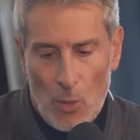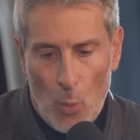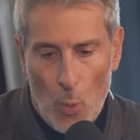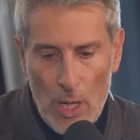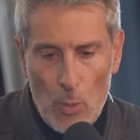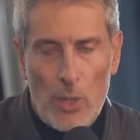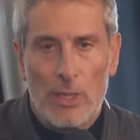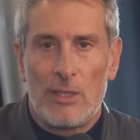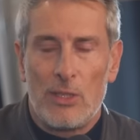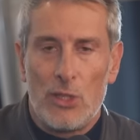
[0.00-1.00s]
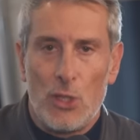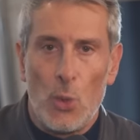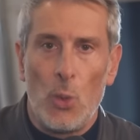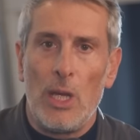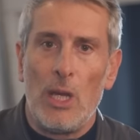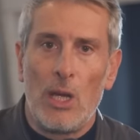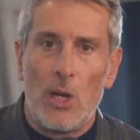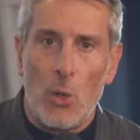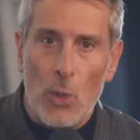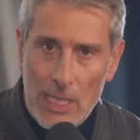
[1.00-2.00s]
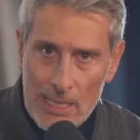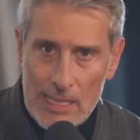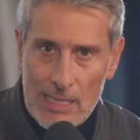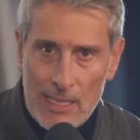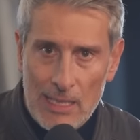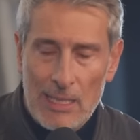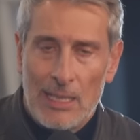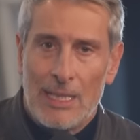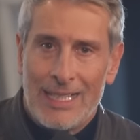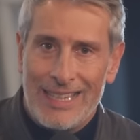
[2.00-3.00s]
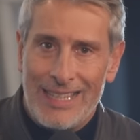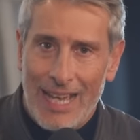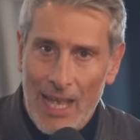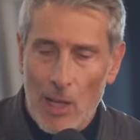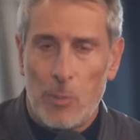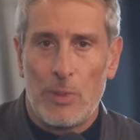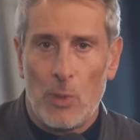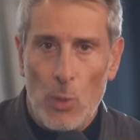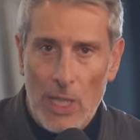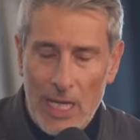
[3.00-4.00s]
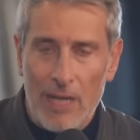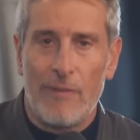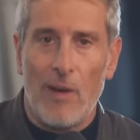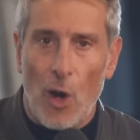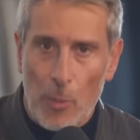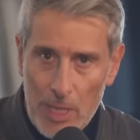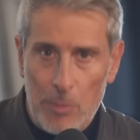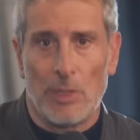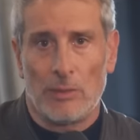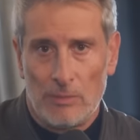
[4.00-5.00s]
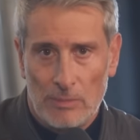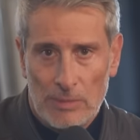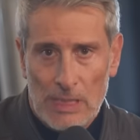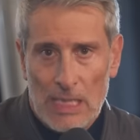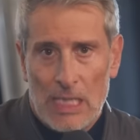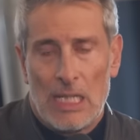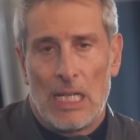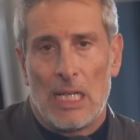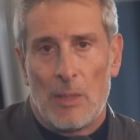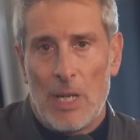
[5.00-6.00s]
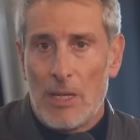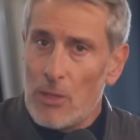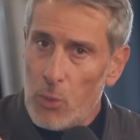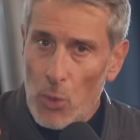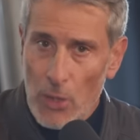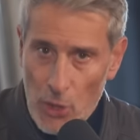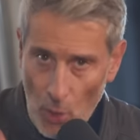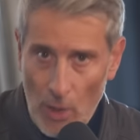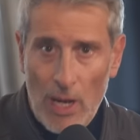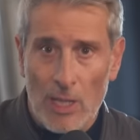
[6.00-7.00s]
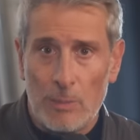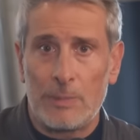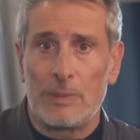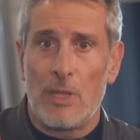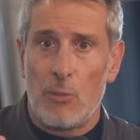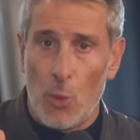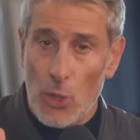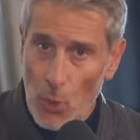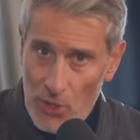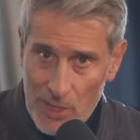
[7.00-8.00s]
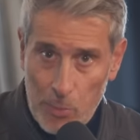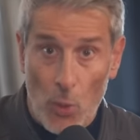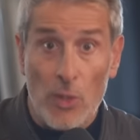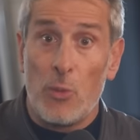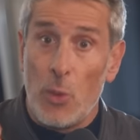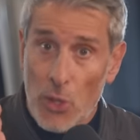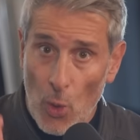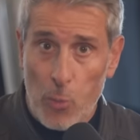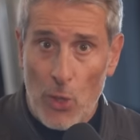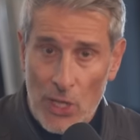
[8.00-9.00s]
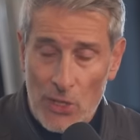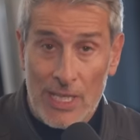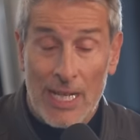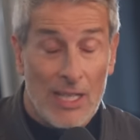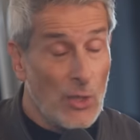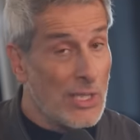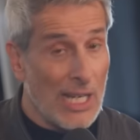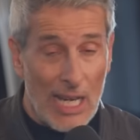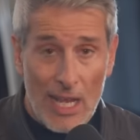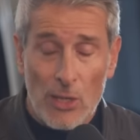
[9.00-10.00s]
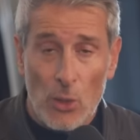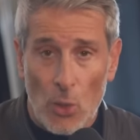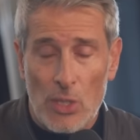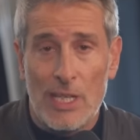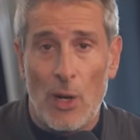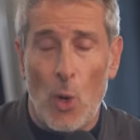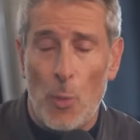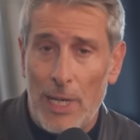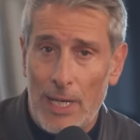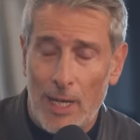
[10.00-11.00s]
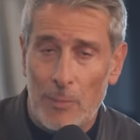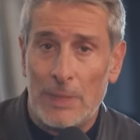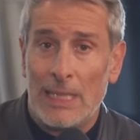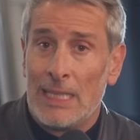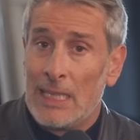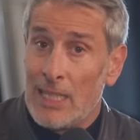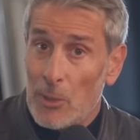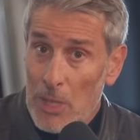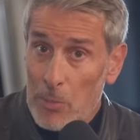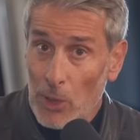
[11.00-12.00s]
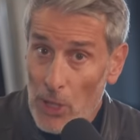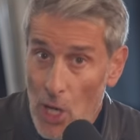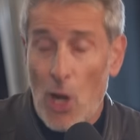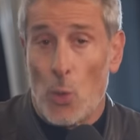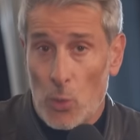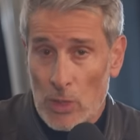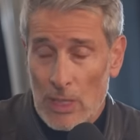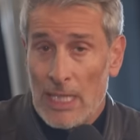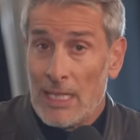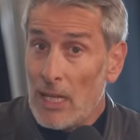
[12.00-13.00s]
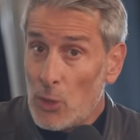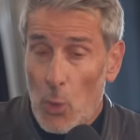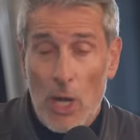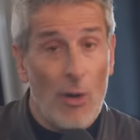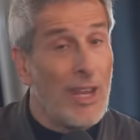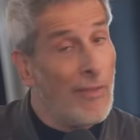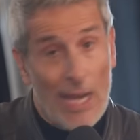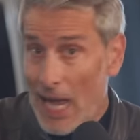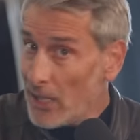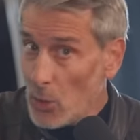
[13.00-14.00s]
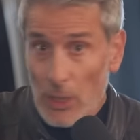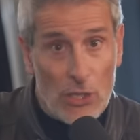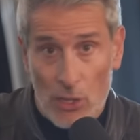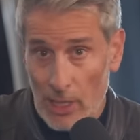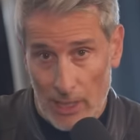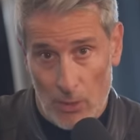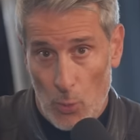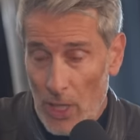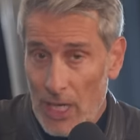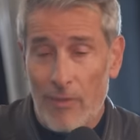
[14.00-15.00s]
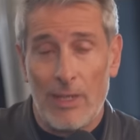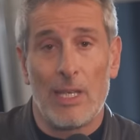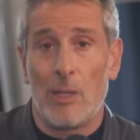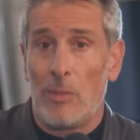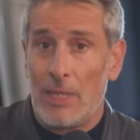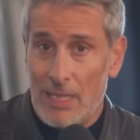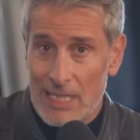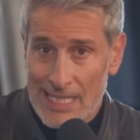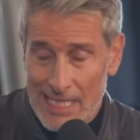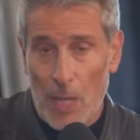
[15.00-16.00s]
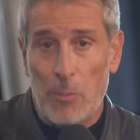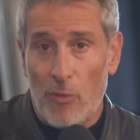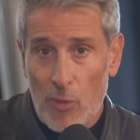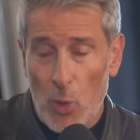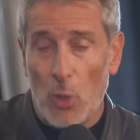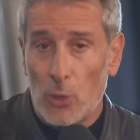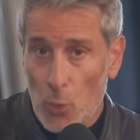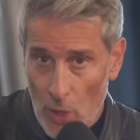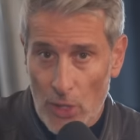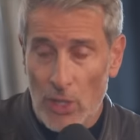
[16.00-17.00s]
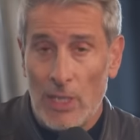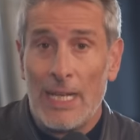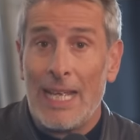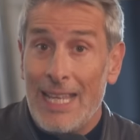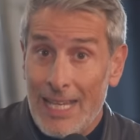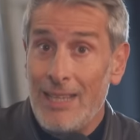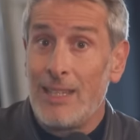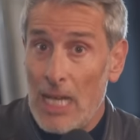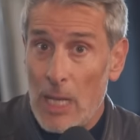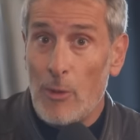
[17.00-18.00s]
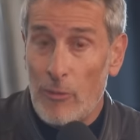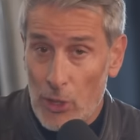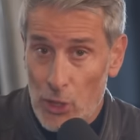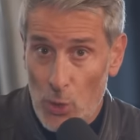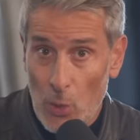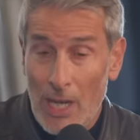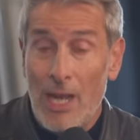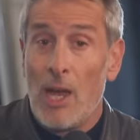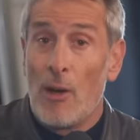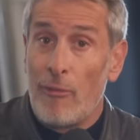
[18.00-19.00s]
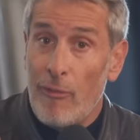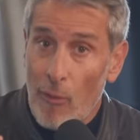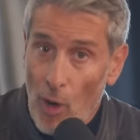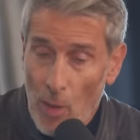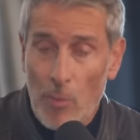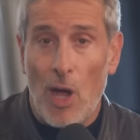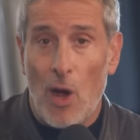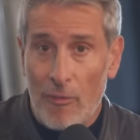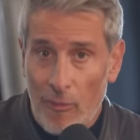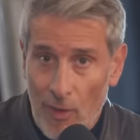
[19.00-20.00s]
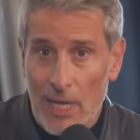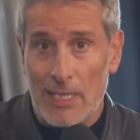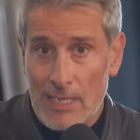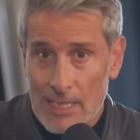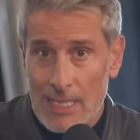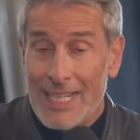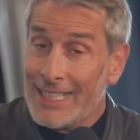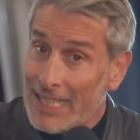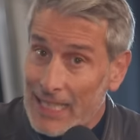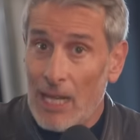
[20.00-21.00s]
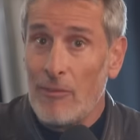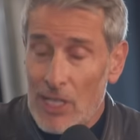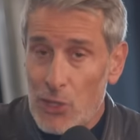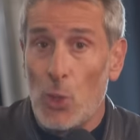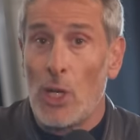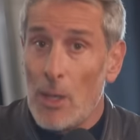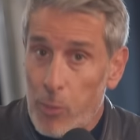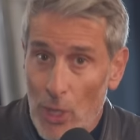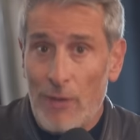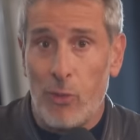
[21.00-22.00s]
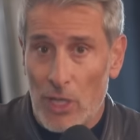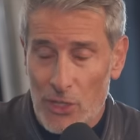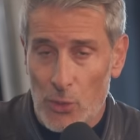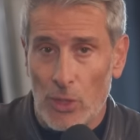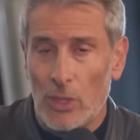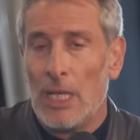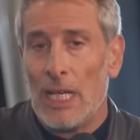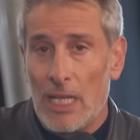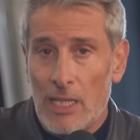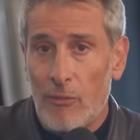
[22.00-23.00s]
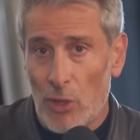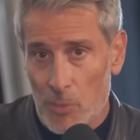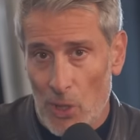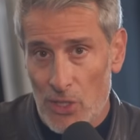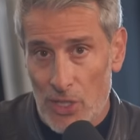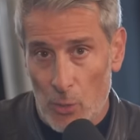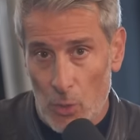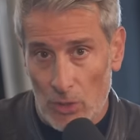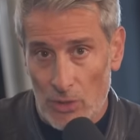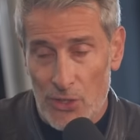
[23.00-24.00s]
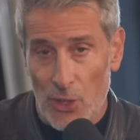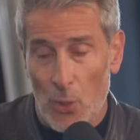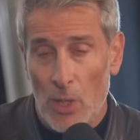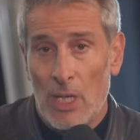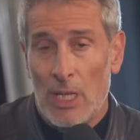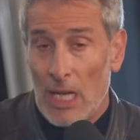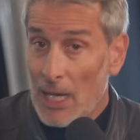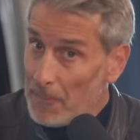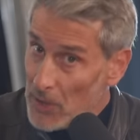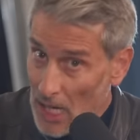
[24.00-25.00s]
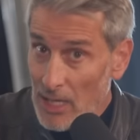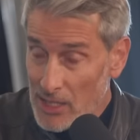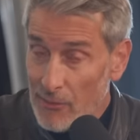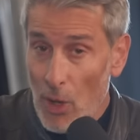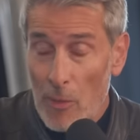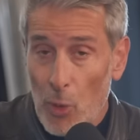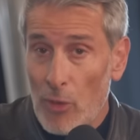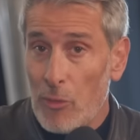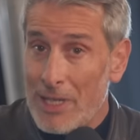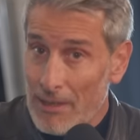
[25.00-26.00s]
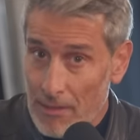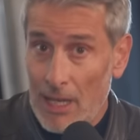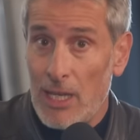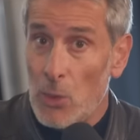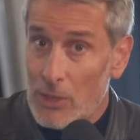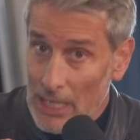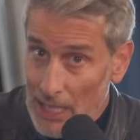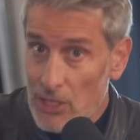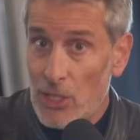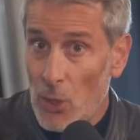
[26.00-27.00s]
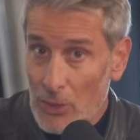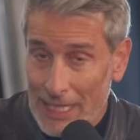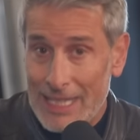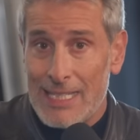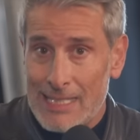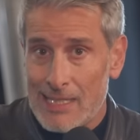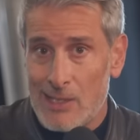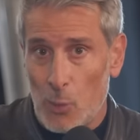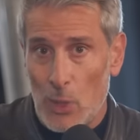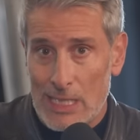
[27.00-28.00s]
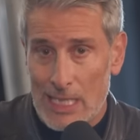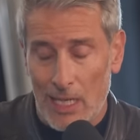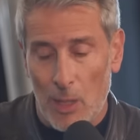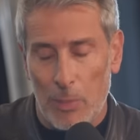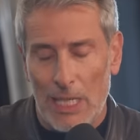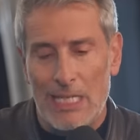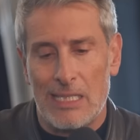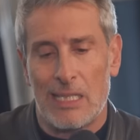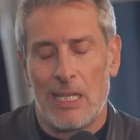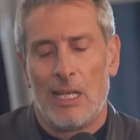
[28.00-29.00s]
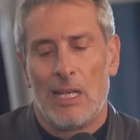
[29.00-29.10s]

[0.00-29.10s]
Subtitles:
we want to increase the help we give our people. And through your help, through your support, through your prayers, there's a lot of doors that are opening up that people know that we are giving unconditionally. We're giving them this cup of cold water in the name of Yeshua from our friends that love Israel and pray for Israel in different parts of the world. So it's very important for me to thank you and to let you know that this is what's taking place.